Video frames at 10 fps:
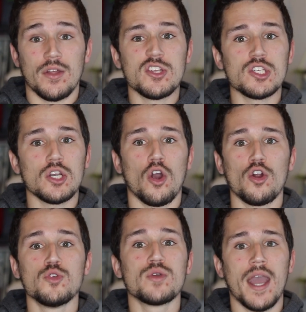Now, this is a
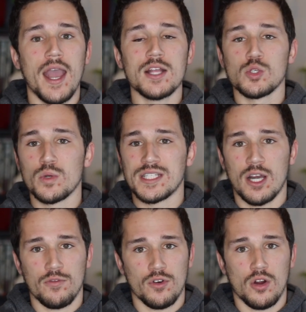card you can switch
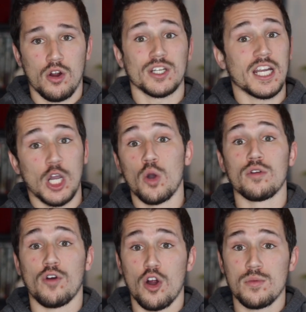out for a card like
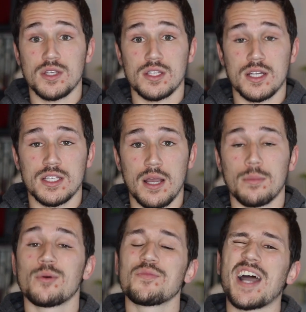Coat of Arms as an
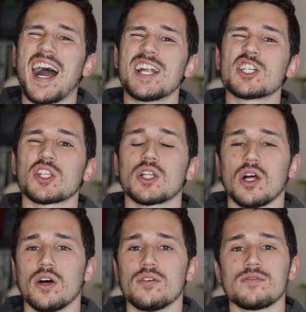example I just
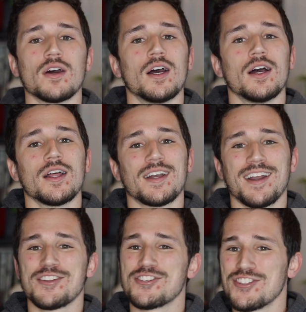love
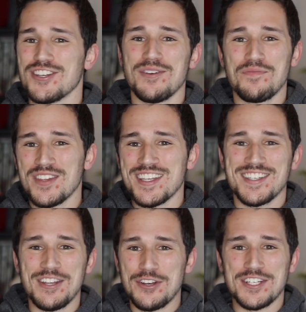kind of just the
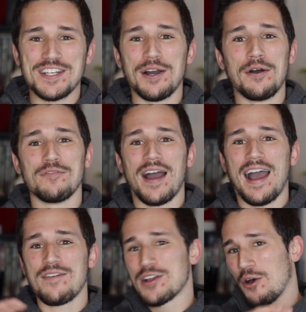this synergy of
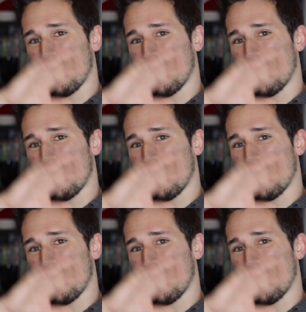having